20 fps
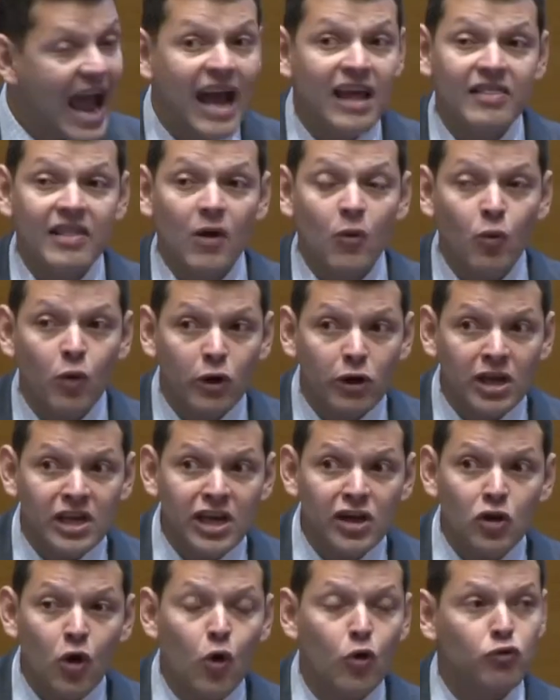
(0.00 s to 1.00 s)
and that we're going
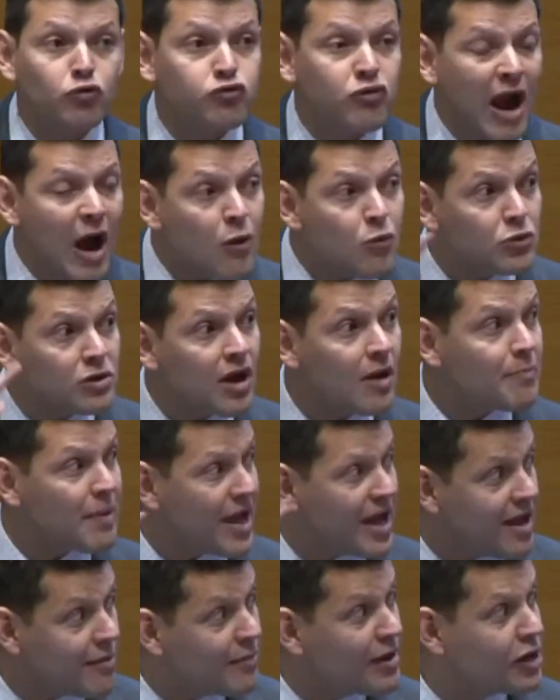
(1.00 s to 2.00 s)
to go round
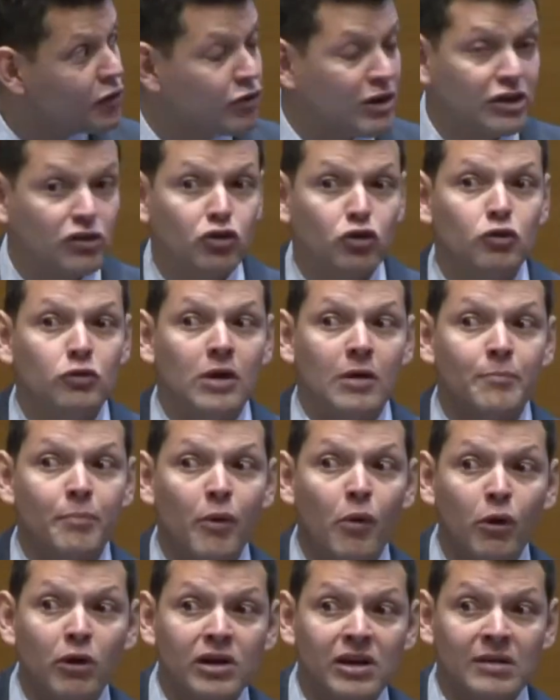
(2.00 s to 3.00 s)
up immigrants to
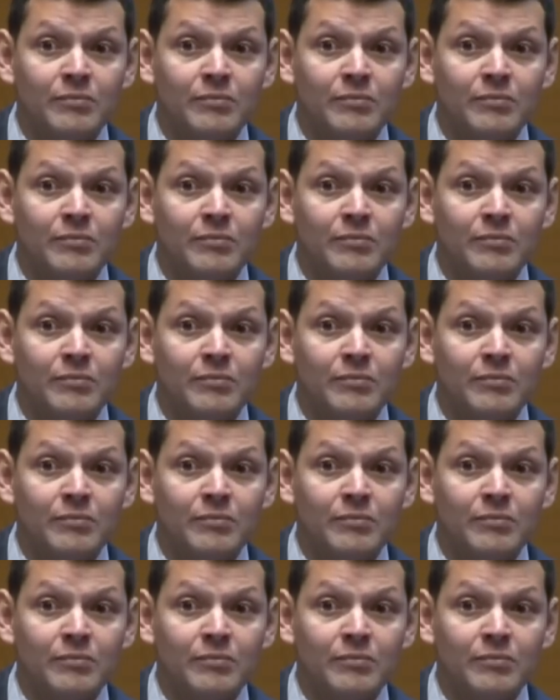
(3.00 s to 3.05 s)
deport